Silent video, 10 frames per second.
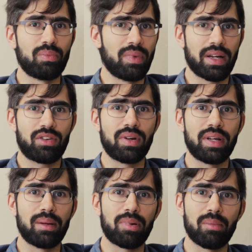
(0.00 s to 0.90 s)
actually
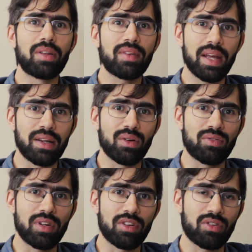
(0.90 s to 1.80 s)
implement any of
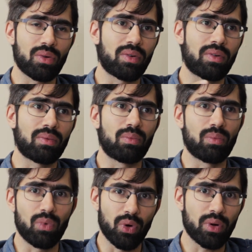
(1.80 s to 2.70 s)
this or
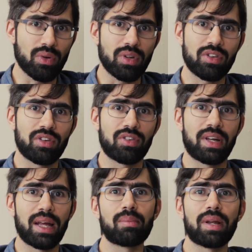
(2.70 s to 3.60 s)
work on this as a
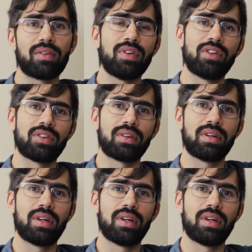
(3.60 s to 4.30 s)
gameplay feature.